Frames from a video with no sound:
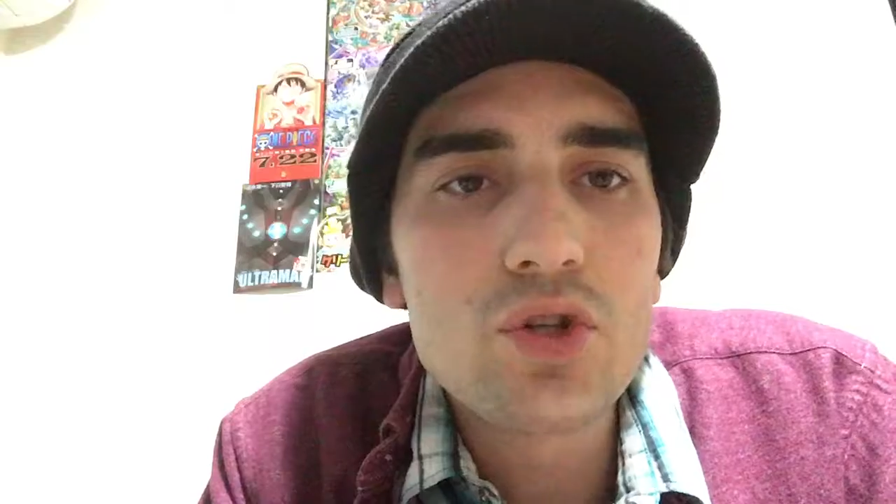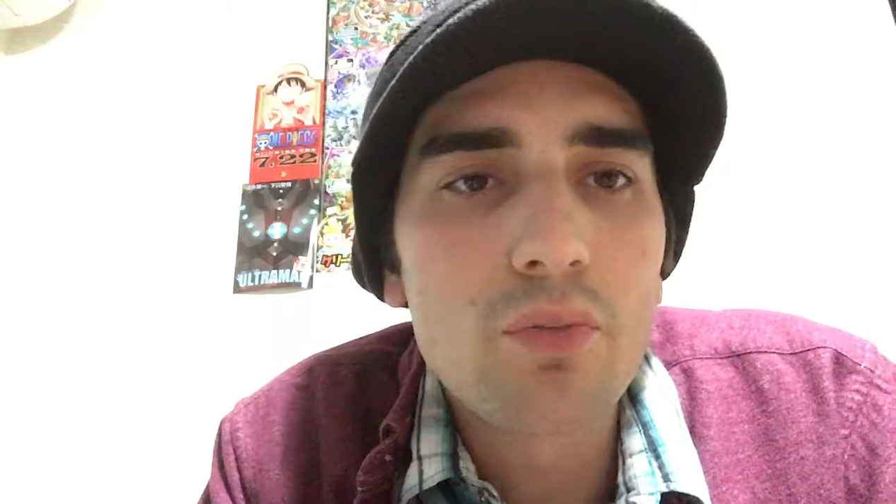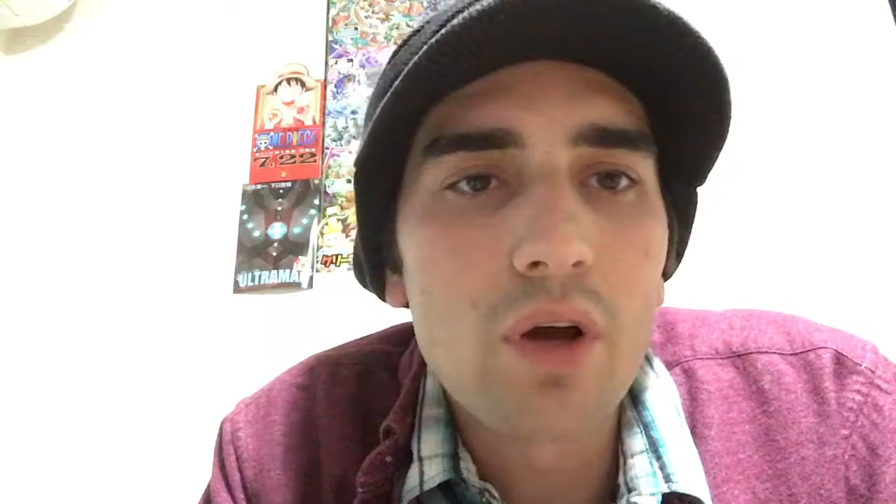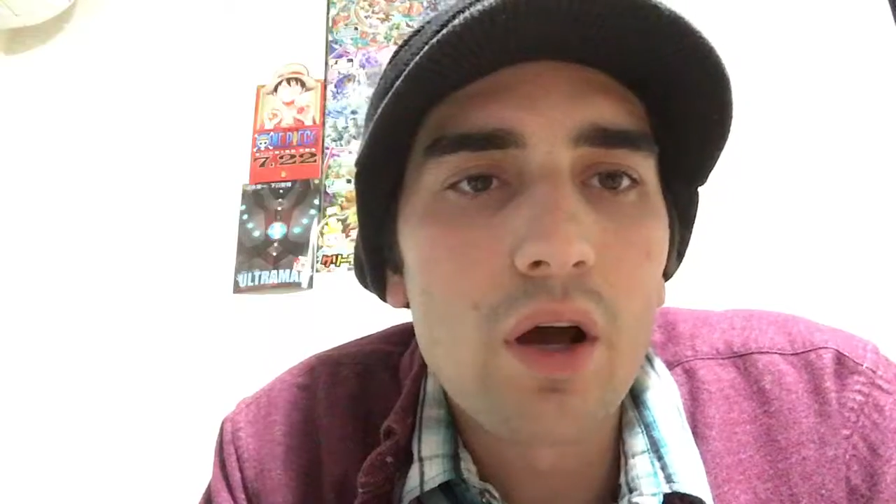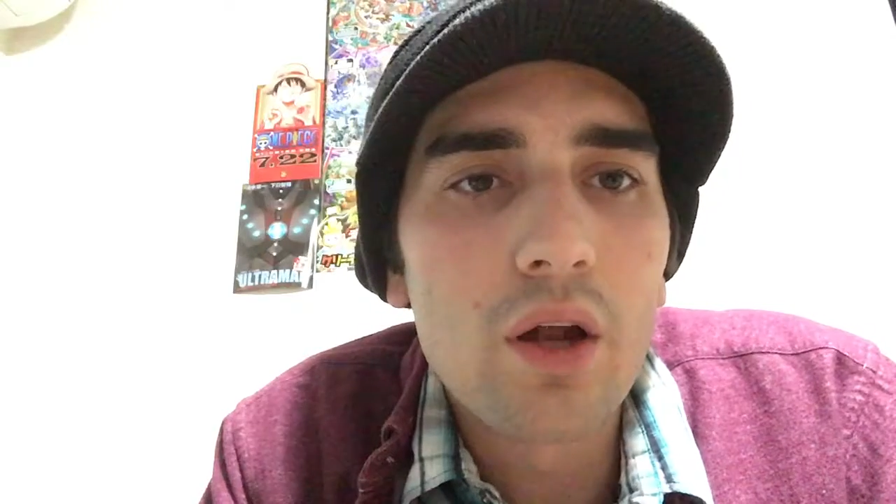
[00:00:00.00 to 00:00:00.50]
Should
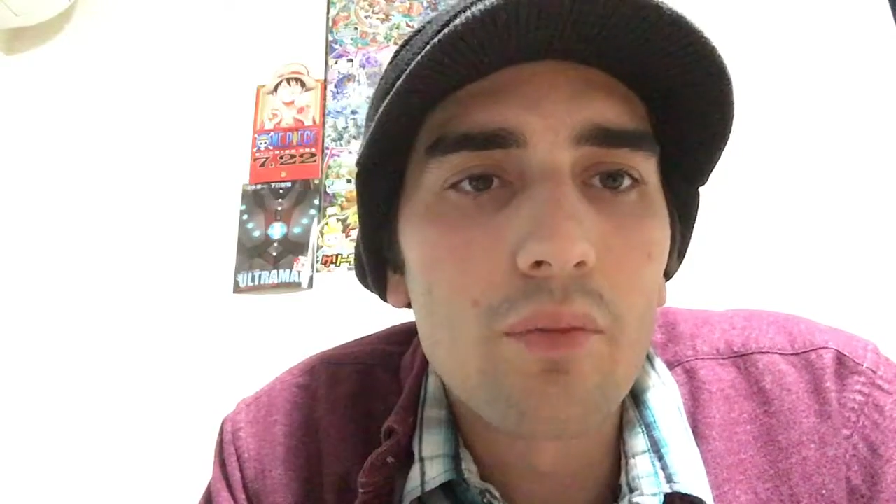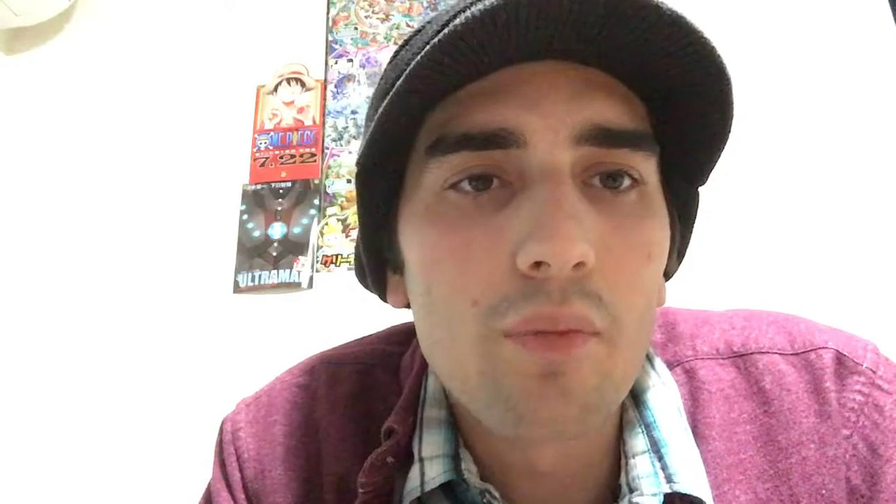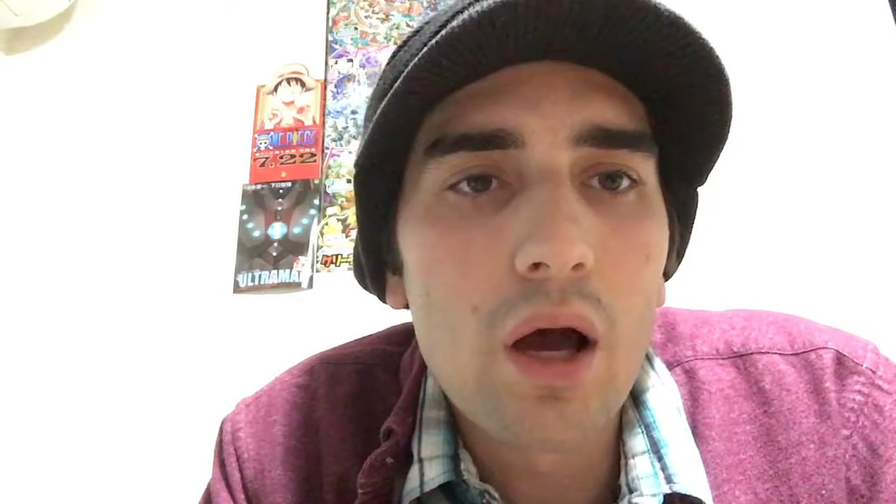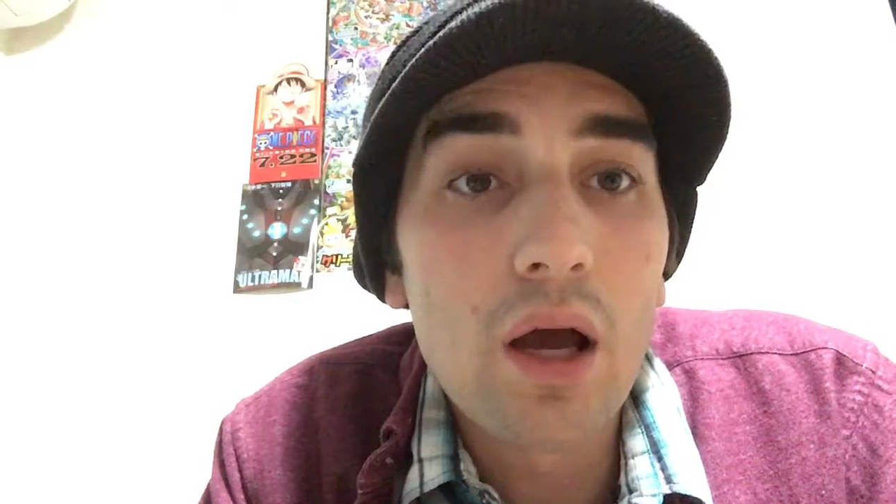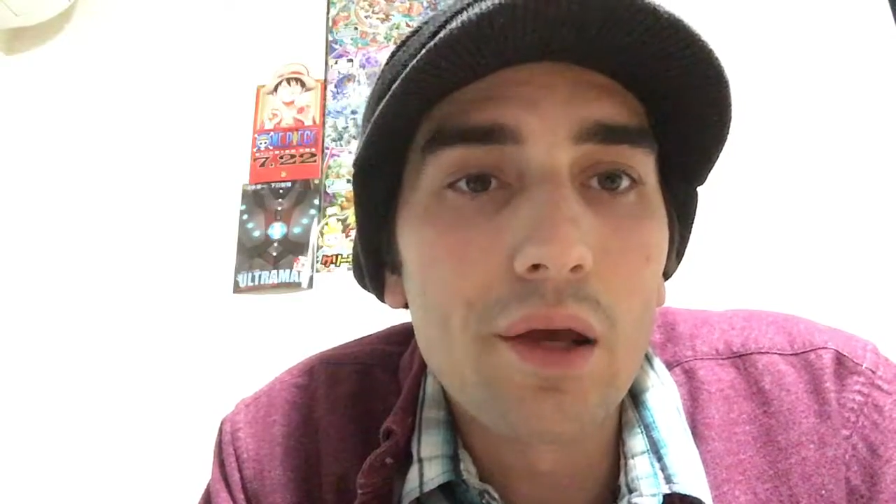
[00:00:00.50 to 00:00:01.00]
be on
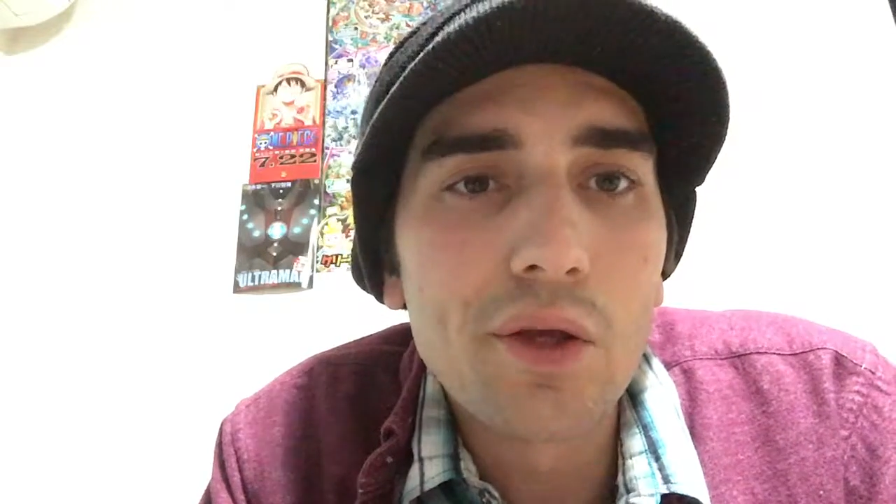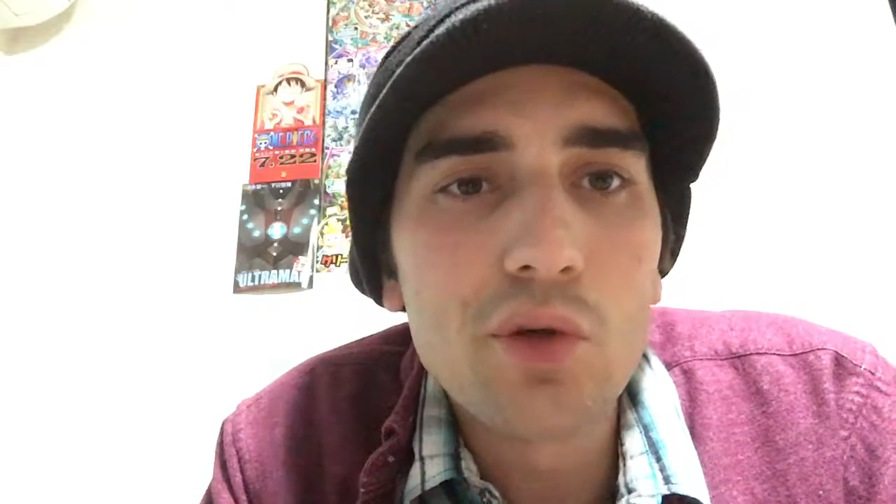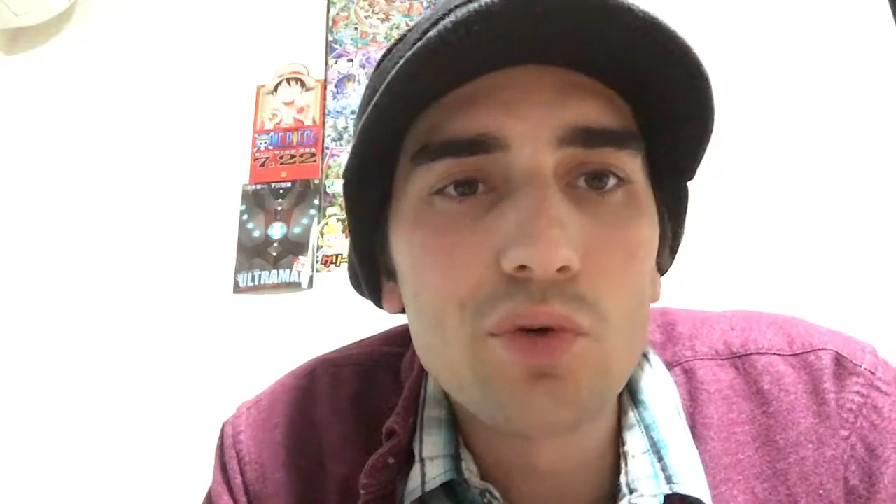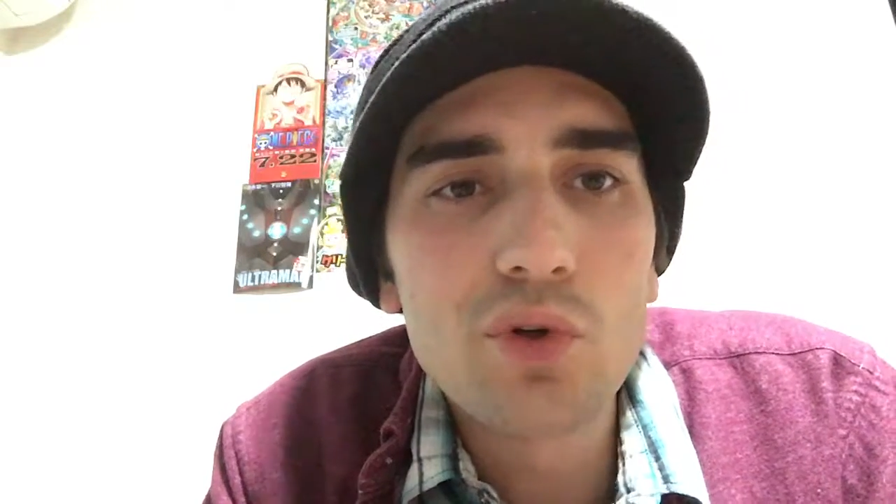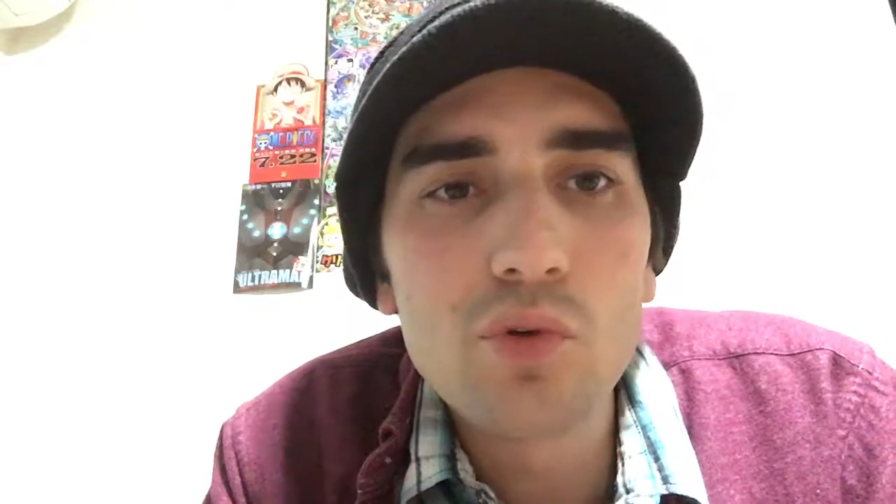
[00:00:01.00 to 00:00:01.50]
my
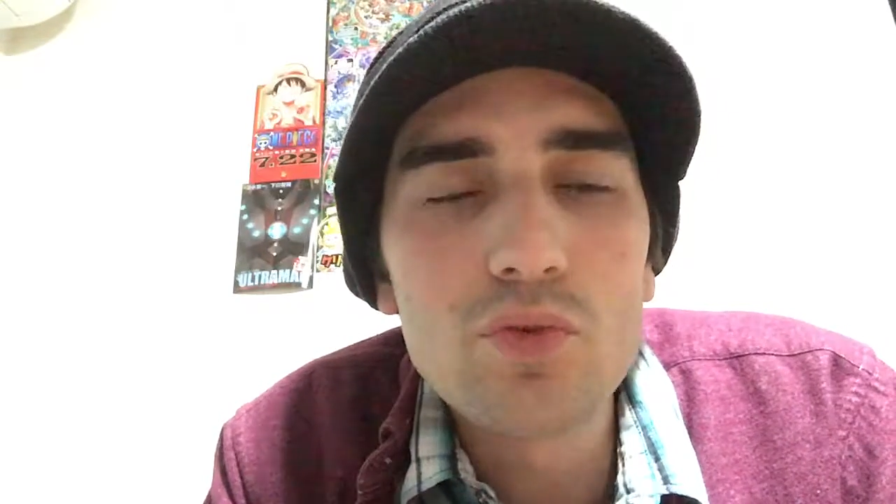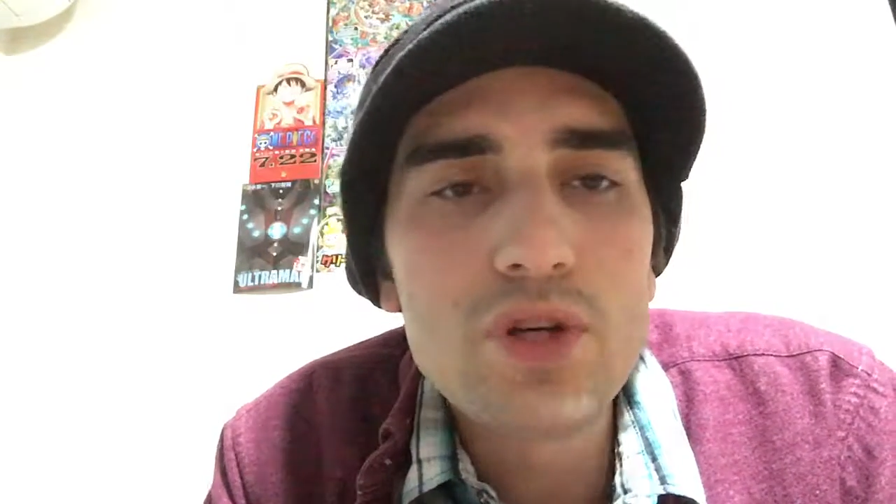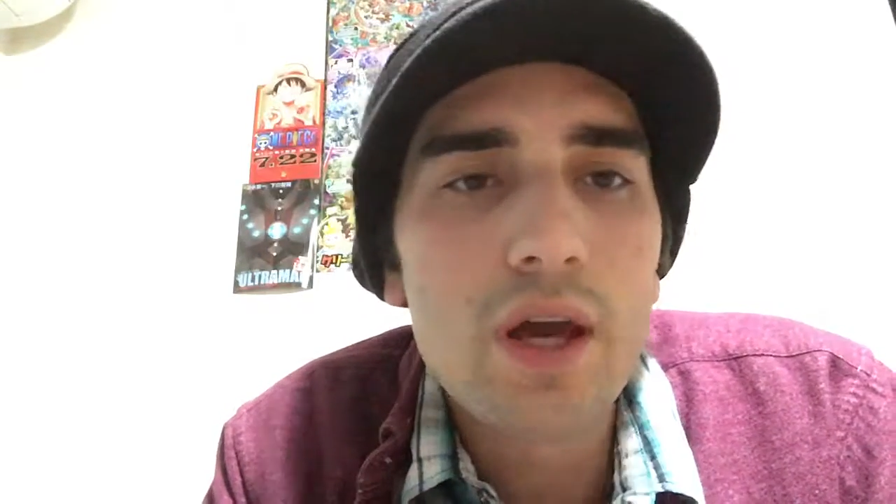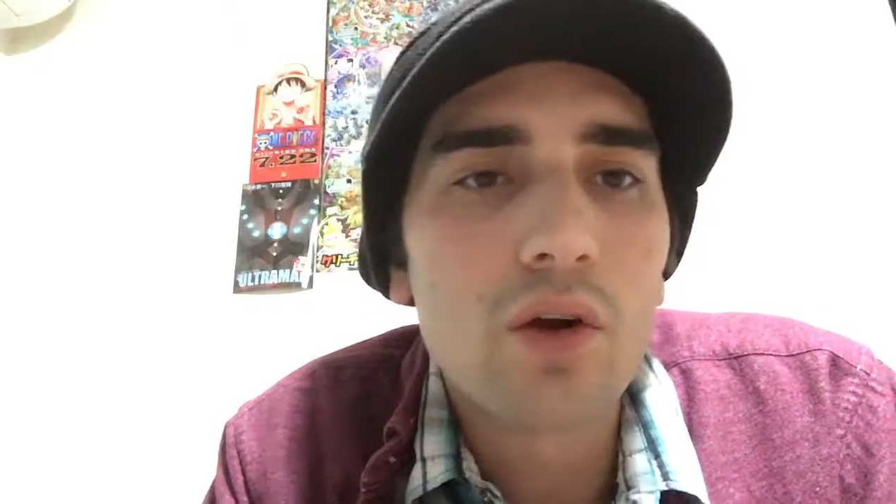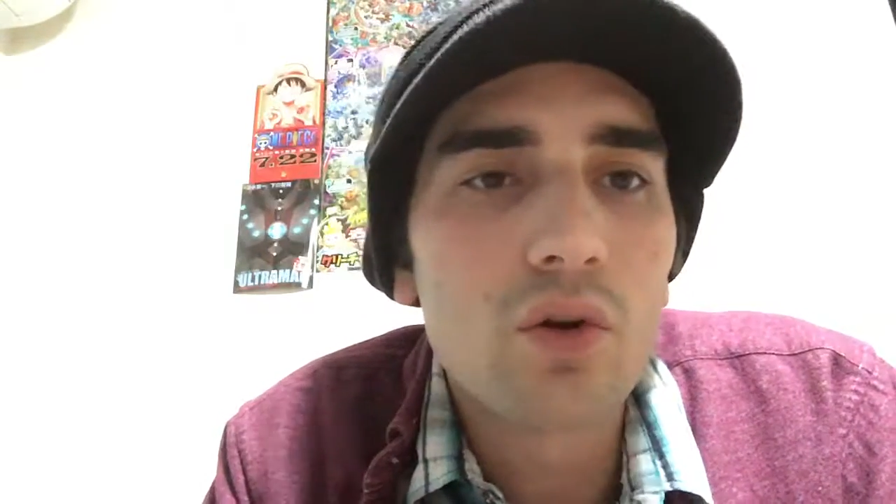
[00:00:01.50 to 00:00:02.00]
YouTube
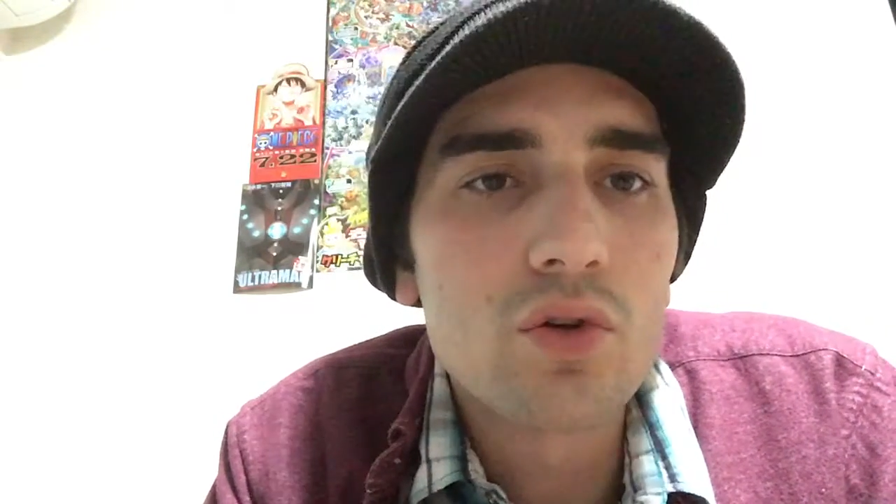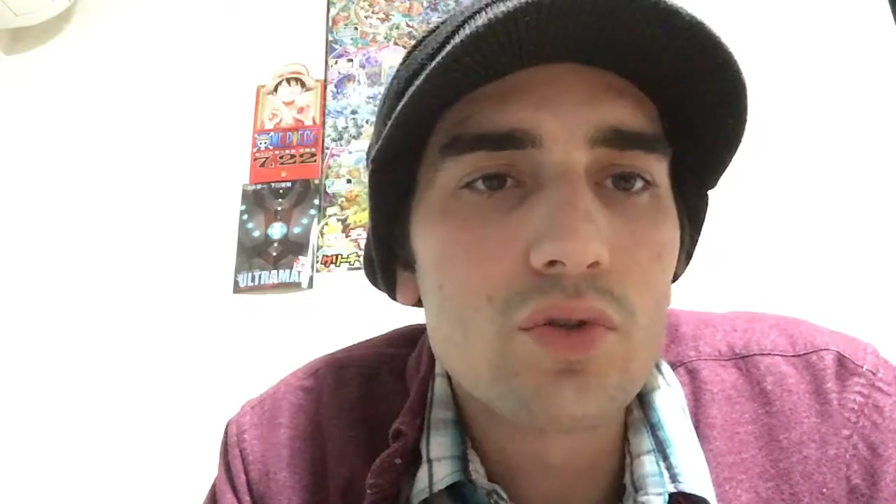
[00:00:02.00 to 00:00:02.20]
channel.